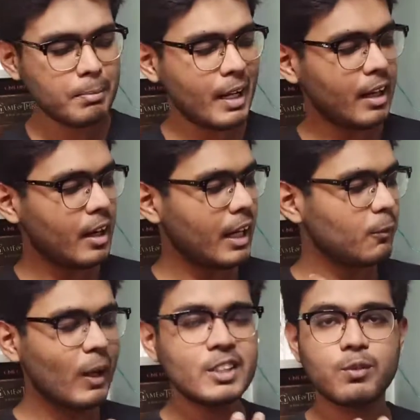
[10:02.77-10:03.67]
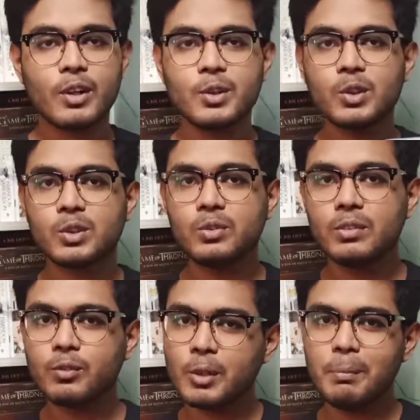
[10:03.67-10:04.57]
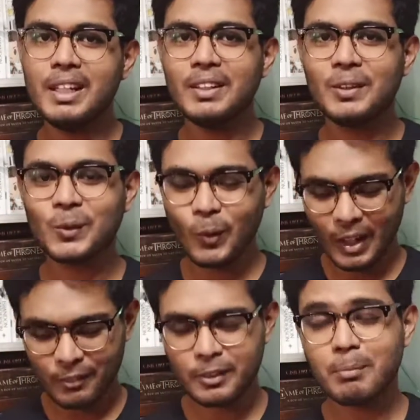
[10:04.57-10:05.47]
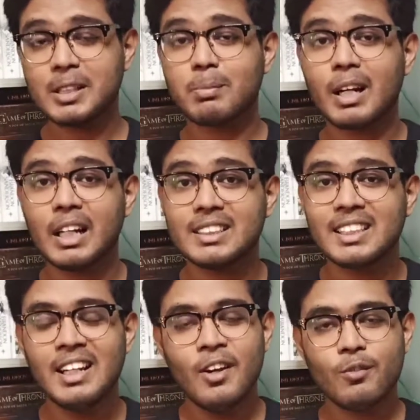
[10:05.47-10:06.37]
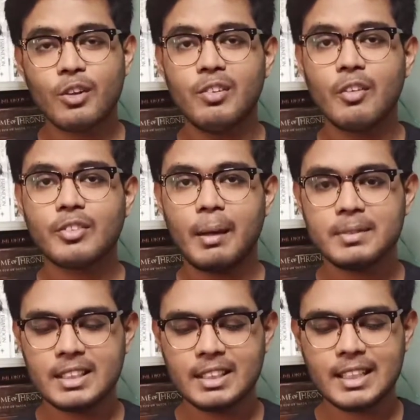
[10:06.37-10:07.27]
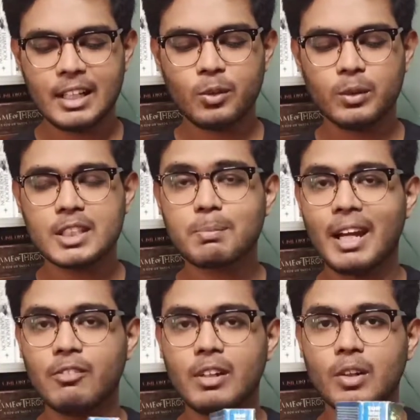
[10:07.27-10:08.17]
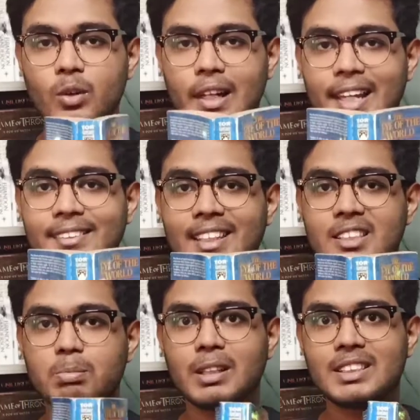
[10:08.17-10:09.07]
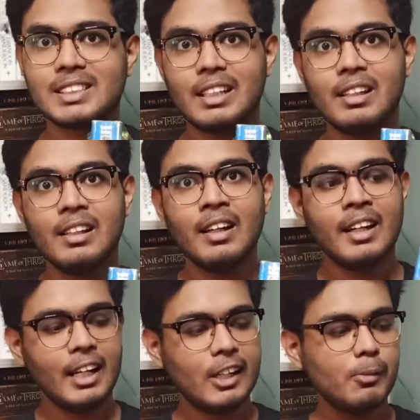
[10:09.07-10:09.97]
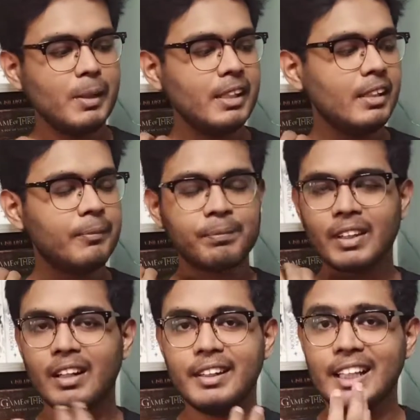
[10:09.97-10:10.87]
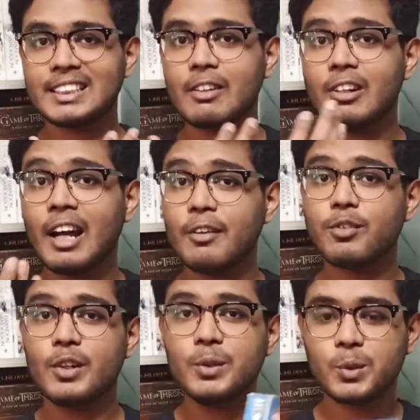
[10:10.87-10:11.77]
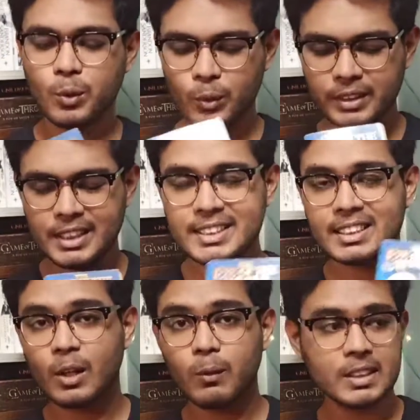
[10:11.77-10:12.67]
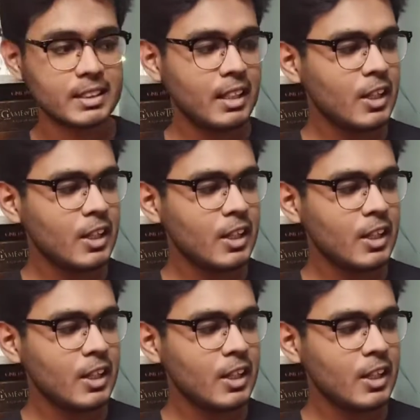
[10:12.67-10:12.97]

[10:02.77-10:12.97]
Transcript: my advice for you would be to go ahead with mass markets for Wheel of Time series. I know the spine will look like this, but still it'll be a next level high for you to own these covers.